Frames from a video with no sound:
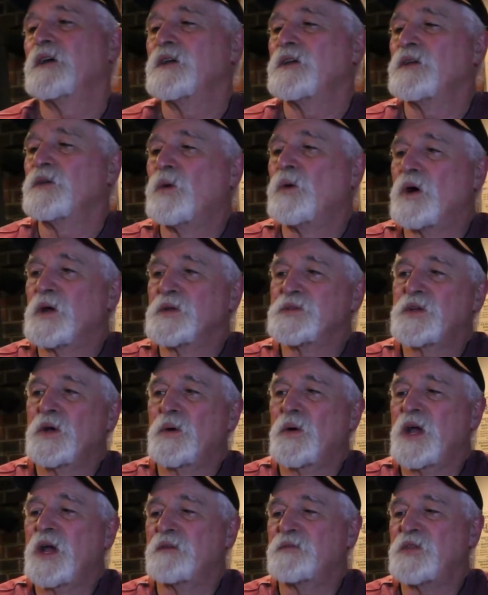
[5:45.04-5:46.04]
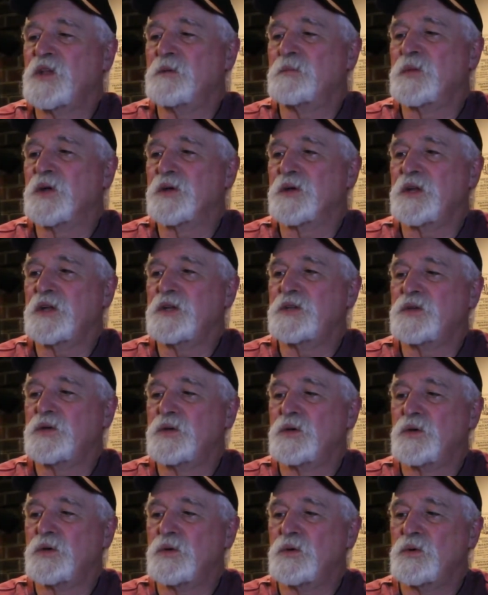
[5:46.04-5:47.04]
you also have the ability
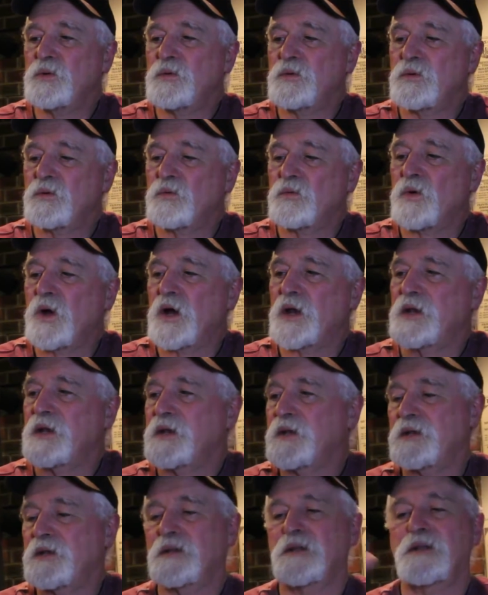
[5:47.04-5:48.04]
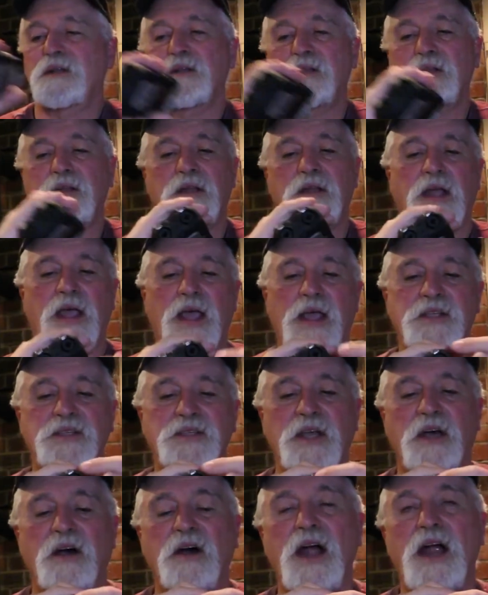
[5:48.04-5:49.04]
to run
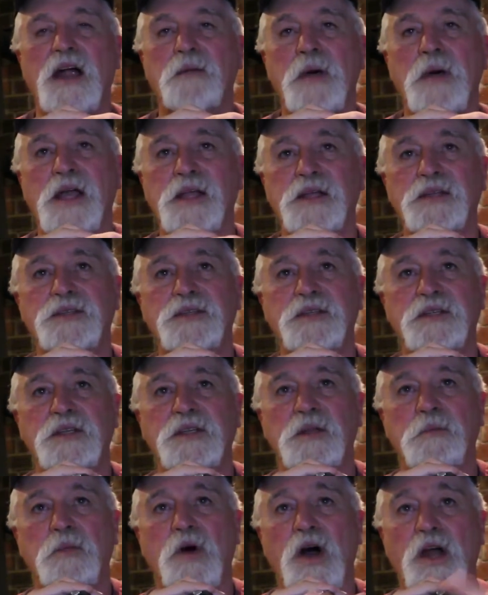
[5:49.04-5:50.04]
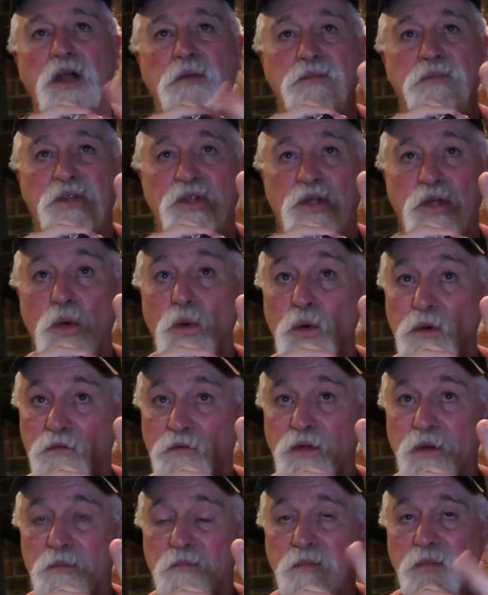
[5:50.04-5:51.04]
XLR mics into the bottom, 2
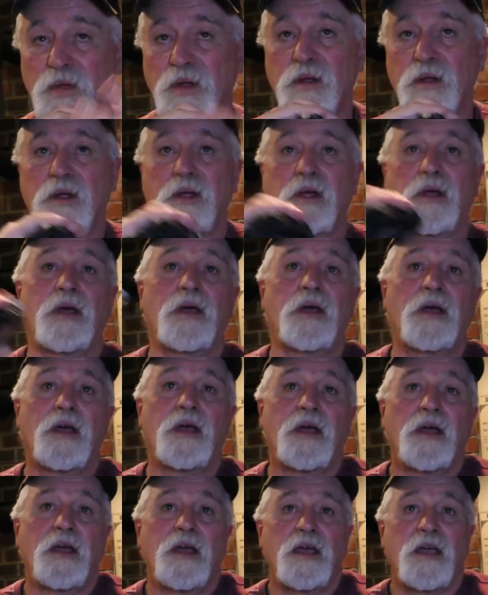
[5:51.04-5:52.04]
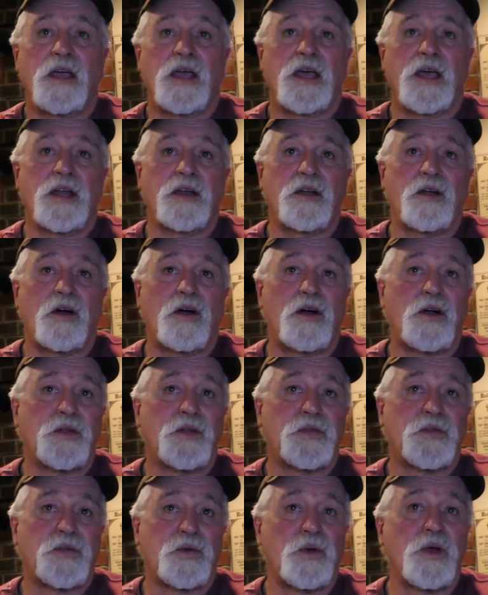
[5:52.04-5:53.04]
of them. And all
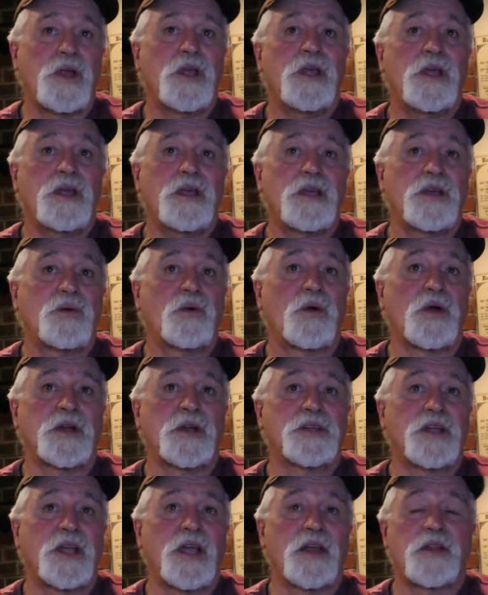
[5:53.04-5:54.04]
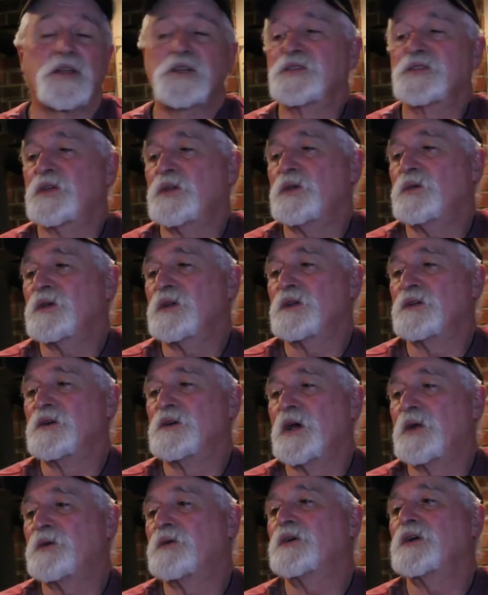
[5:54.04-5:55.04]
3 can work together. So you can
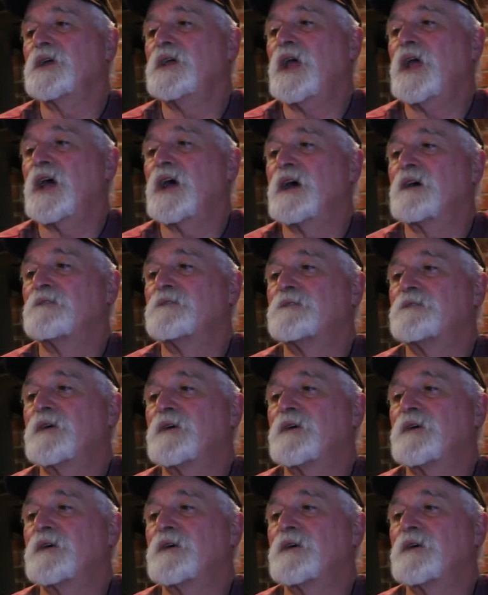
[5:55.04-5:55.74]
literally have